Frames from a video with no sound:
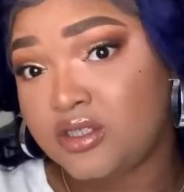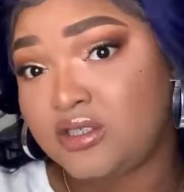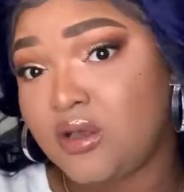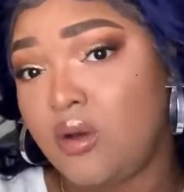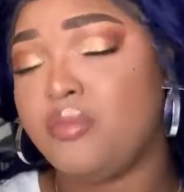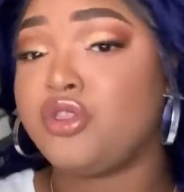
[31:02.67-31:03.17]

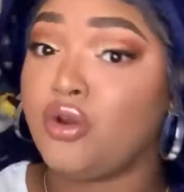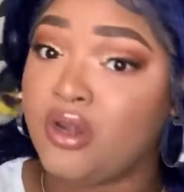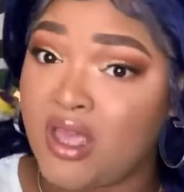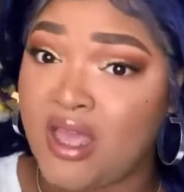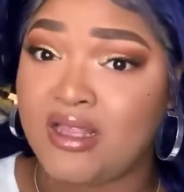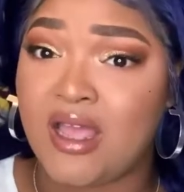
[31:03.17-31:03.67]
So
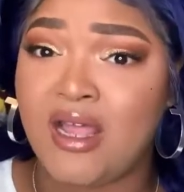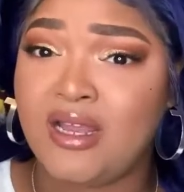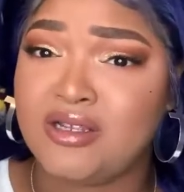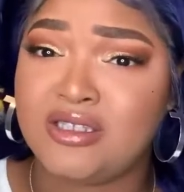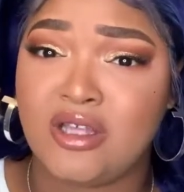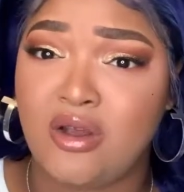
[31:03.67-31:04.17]

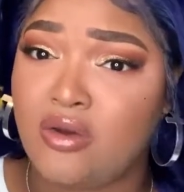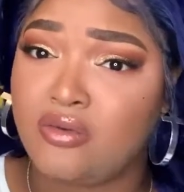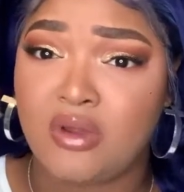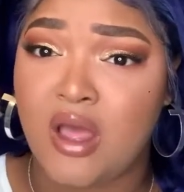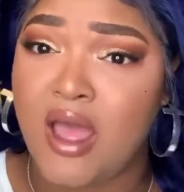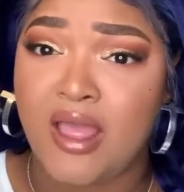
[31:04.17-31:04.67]
$38 though,
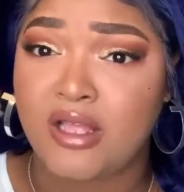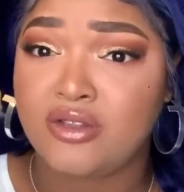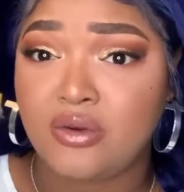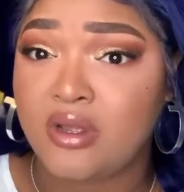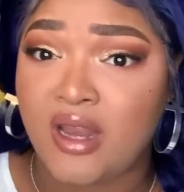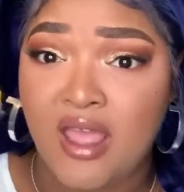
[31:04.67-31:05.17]
I ain't
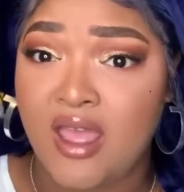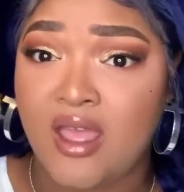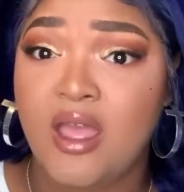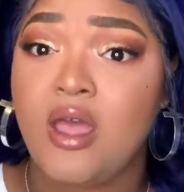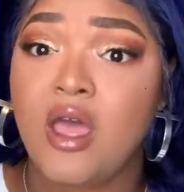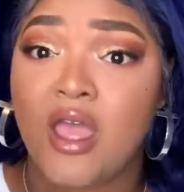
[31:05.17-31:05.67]
doing that.
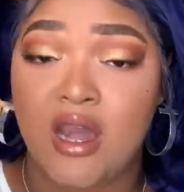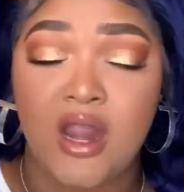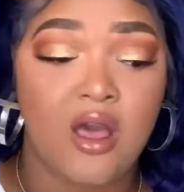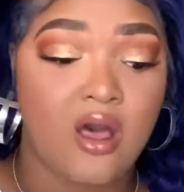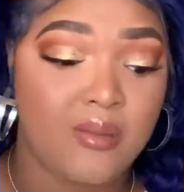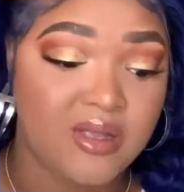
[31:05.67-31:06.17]
And
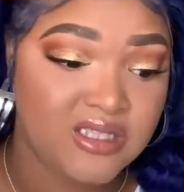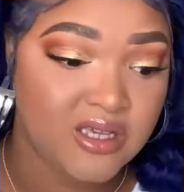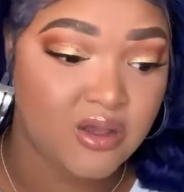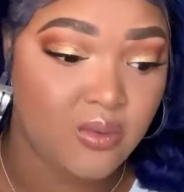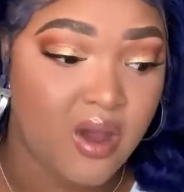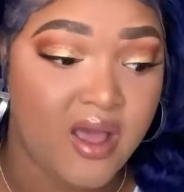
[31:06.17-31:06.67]
I'm gonna tell
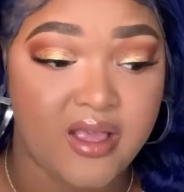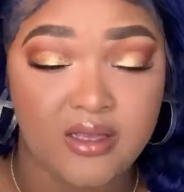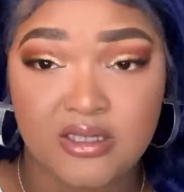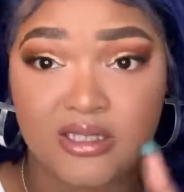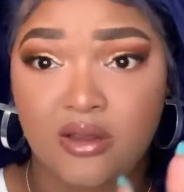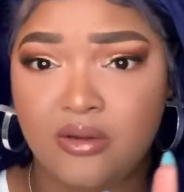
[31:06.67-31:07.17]
you why.
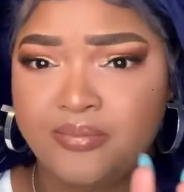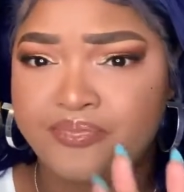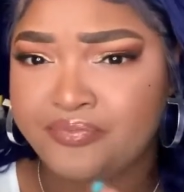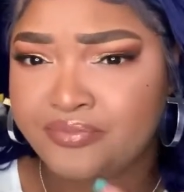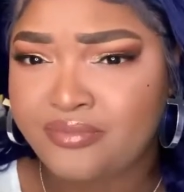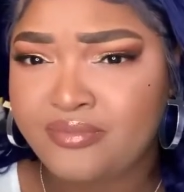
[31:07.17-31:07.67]
So
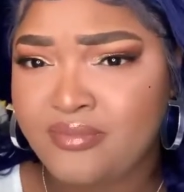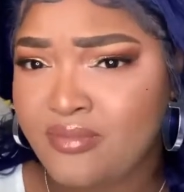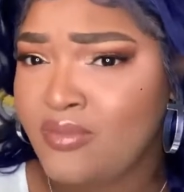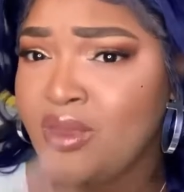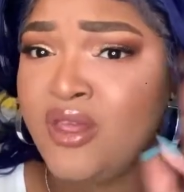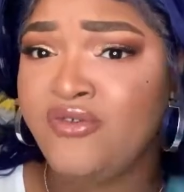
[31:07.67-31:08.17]

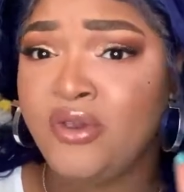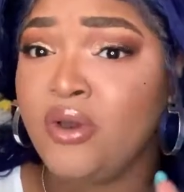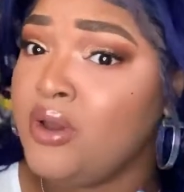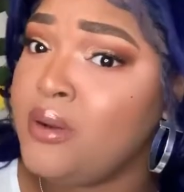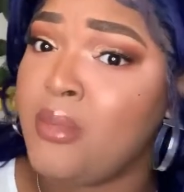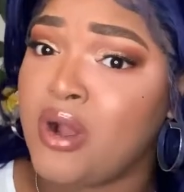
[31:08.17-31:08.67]
if you
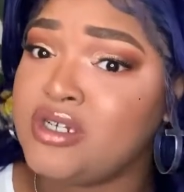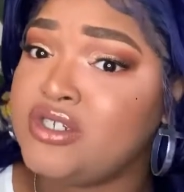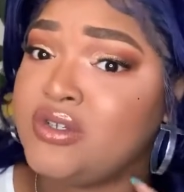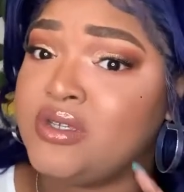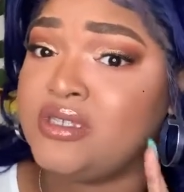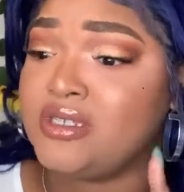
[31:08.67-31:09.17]
go to
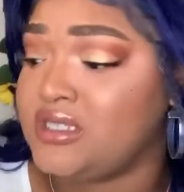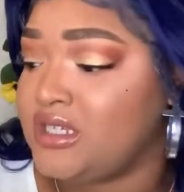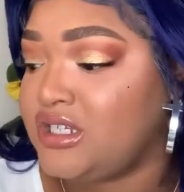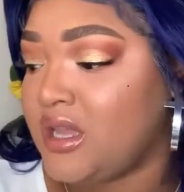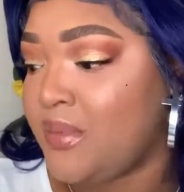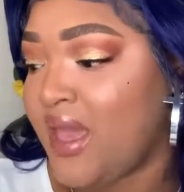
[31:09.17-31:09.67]
Marshall's or
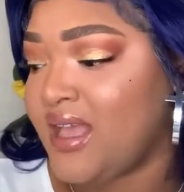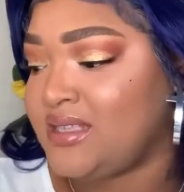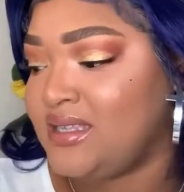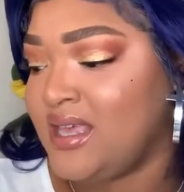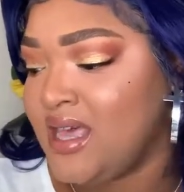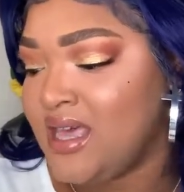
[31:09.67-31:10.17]
TJ Maxx,
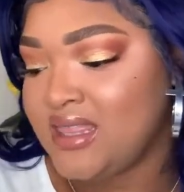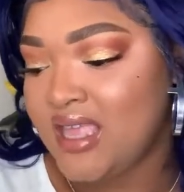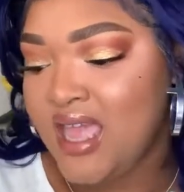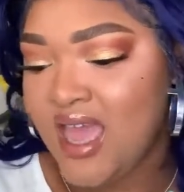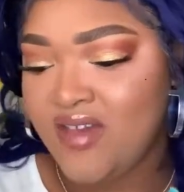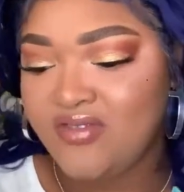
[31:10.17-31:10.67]

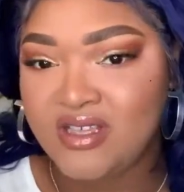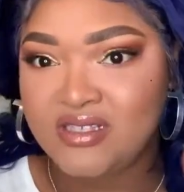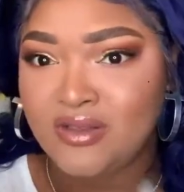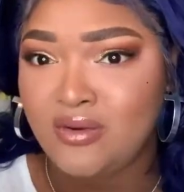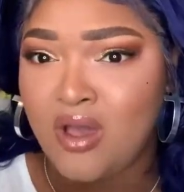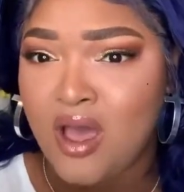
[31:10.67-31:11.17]
they have these
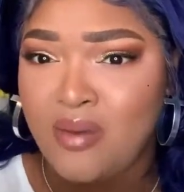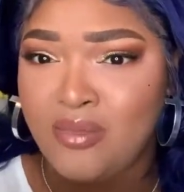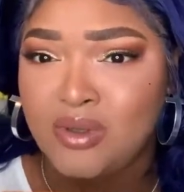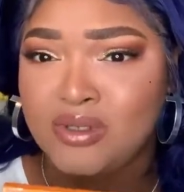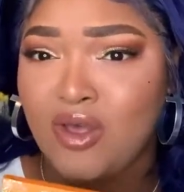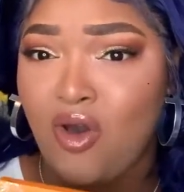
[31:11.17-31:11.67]
little
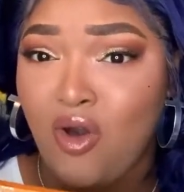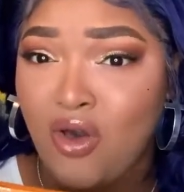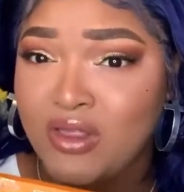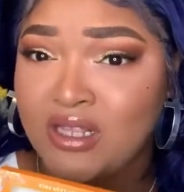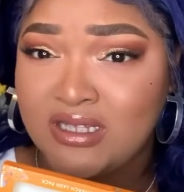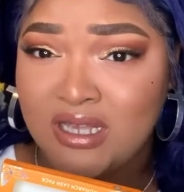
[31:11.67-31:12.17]
combos
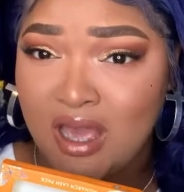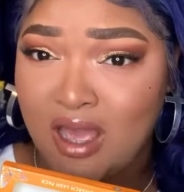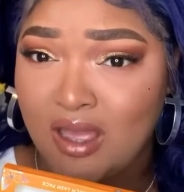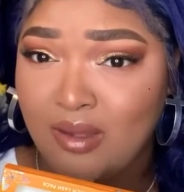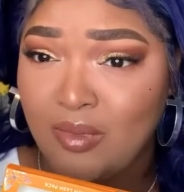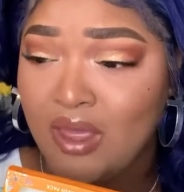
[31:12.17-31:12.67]
all the
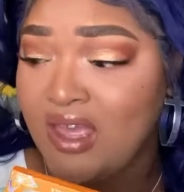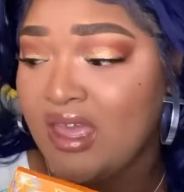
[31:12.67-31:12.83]
time.